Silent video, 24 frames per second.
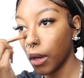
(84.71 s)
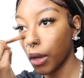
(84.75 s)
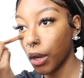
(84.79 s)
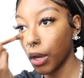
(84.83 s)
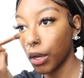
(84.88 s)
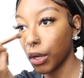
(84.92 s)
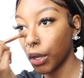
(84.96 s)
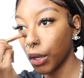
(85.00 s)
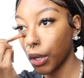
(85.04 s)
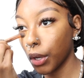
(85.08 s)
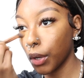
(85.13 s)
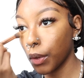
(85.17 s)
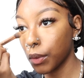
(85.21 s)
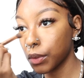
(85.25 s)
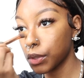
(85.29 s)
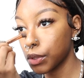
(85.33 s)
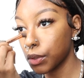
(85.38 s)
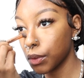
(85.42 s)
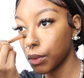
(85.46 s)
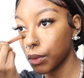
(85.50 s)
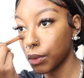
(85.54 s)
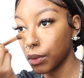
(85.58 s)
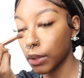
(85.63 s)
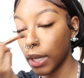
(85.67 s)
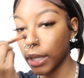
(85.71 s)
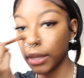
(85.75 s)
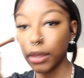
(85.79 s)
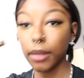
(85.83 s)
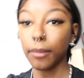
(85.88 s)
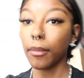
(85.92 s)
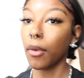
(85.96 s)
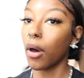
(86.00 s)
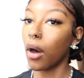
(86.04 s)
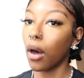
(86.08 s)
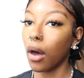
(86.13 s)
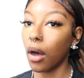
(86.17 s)
gonna go to like the
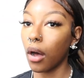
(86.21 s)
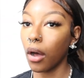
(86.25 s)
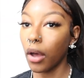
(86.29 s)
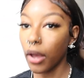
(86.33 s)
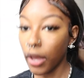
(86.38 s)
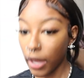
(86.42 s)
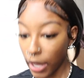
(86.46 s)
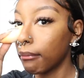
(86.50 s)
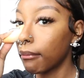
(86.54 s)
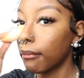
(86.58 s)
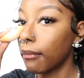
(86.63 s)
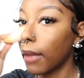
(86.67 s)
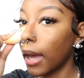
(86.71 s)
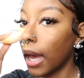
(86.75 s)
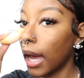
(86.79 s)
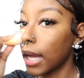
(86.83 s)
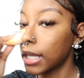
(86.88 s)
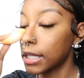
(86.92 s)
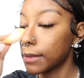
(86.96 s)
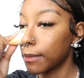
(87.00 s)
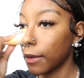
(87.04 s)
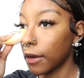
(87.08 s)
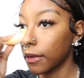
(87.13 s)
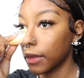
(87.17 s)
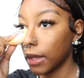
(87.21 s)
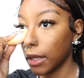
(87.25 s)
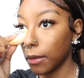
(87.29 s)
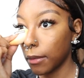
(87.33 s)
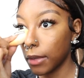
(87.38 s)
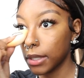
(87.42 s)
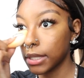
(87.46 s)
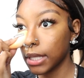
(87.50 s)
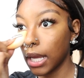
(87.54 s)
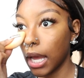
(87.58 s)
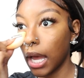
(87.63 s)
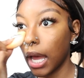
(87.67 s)
mall. My aunt's birthday
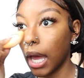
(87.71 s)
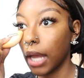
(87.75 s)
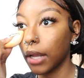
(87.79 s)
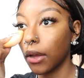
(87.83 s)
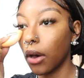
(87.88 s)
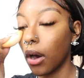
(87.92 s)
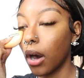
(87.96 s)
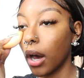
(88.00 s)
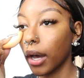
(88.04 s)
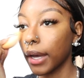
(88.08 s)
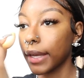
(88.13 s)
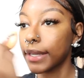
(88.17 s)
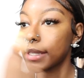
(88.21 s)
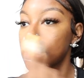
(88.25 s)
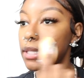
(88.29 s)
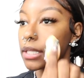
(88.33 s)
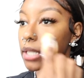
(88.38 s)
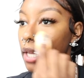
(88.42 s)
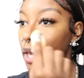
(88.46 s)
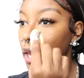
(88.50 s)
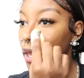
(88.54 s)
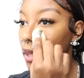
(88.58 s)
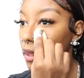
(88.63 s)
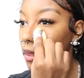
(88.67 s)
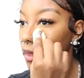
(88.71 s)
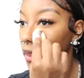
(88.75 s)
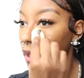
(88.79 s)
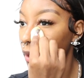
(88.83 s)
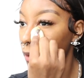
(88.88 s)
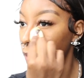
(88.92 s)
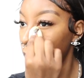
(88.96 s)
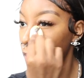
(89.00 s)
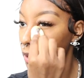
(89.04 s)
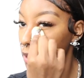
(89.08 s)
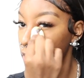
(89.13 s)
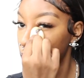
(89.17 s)
was on August 10th.
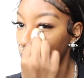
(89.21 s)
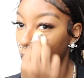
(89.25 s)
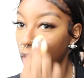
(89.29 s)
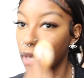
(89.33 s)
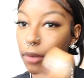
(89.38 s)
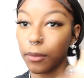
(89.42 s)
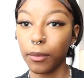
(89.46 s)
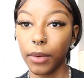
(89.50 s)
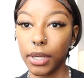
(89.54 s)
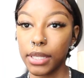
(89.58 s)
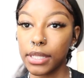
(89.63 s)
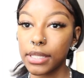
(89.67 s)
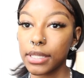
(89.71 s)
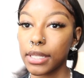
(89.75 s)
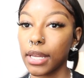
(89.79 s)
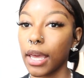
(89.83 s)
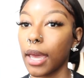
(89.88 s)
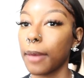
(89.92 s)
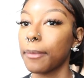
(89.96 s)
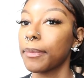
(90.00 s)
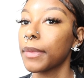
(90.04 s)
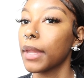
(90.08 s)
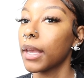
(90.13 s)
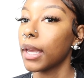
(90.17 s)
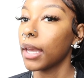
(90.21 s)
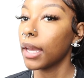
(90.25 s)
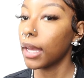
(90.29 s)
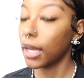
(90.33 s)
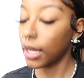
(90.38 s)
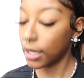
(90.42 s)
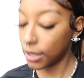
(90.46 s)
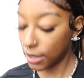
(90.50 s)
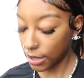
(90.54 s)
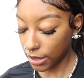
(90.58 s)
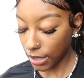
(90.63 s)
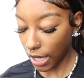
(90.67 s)
It was on Wednesday.
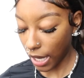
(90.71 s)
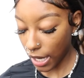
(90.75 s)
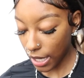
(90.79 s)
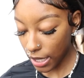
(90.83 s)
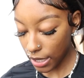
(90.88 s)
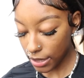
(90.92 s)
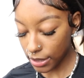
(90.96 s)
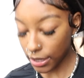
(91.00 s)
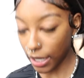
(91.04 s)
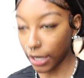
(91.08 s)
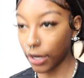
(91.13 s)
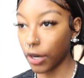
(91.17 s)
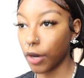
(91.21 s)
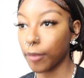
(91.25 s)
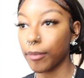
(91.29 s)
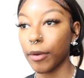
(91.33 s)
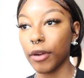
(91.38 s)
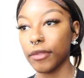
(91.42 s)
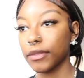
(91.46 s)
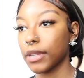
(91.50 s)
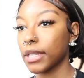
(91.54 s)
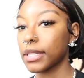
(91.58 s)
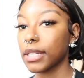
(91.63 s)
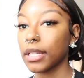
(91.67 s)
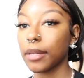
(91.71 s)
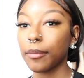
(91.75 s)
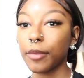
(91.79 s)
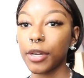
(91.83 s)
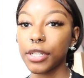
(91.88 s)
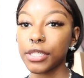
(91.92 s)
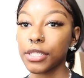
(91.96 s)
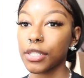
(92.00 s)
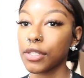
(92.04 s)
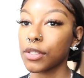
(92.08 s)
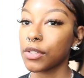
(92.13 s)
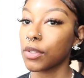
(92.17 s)
And tonight is like her birthday
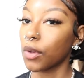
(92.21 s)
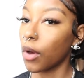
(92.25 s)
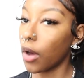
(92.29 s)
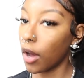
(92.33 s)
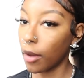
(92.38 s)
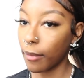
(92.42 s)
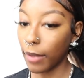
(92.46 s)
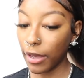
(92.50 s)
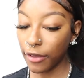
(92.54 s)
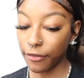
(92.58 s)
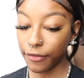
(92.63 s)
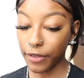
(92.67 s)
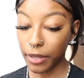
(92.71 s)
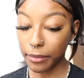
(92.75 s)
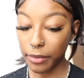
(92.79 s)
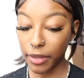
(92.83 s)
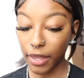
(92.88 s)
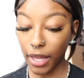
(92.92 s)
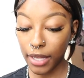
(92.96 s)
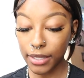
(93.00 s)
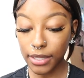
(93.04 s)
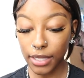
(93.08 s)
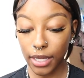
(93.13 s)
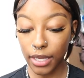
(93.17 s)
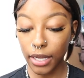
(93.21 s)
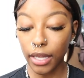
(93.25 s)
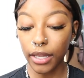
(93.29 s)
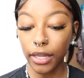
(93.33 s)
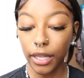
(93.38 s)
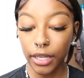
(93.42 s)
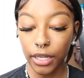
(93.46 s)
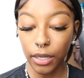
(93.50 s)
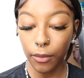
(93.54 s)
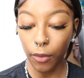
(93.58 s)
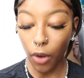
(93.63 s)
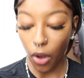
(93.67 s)
celebration. So all my family that's in
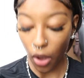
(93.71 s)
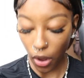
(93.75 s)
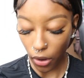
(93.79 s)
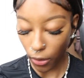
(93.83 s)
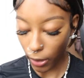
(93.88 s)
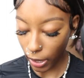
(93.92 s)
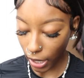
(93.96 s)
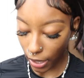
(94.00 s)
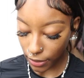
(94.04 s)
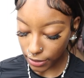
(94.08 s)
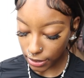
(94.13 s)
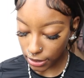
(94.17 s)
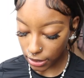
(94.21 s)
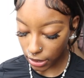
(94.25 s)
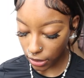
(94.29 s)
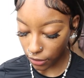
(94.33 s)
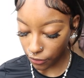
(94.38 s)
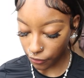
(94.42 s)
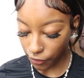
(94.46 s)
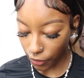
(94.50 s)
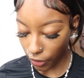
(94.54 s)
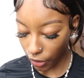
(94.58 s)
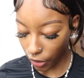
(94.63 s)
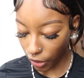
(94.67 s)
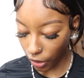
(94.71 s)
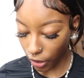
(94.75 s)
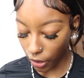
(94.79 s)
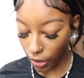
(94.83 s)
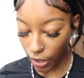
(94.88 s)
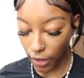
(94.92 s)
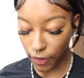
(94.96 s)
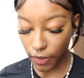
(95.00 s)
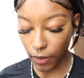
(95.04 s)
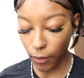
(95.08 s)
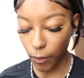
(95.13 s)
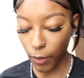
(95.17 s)
Atlanta, we're all going out to dinner for her.
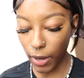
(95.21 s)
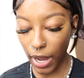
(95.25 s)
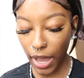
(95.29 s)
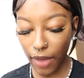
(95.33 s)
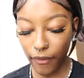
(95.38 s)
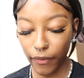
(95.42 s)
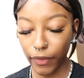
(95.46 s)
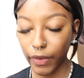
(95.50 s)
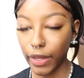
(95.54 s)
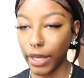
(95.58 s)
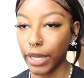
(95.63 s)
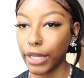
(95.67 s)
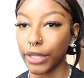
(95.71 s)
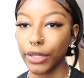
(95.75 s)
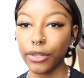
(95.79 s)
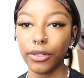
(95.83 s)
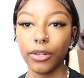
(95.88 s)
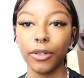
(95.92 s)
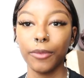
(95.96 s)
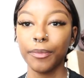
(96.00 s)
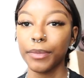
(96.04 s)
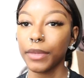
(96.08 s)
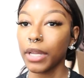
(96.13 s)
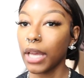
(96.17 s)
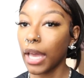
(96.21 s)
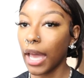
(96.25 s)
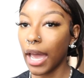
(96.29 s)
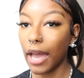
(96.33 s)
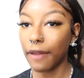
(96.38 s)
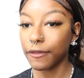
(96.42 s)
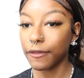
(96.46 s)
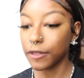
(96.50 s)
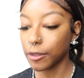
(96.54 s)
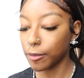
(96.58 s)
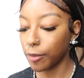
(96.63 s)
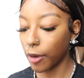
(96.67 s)
And then we're having like a little
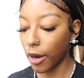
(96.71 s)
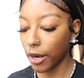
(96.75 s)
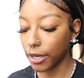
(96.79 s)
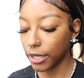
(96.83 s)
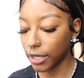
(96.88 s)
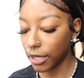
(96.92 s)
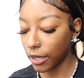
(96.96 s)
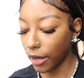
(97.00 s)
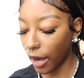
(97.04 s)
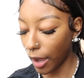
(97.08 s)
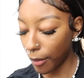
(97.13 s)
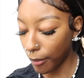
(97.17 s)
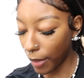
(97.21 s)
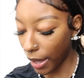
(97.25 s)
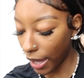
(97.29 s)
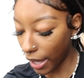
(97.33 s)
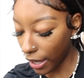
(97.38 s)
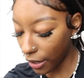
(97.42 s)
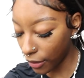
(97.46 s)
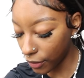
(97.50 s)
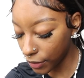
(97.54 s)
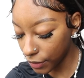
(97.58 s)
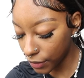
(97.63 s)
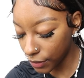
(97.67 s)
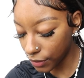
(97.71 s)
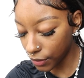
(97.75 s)
after party here at my house.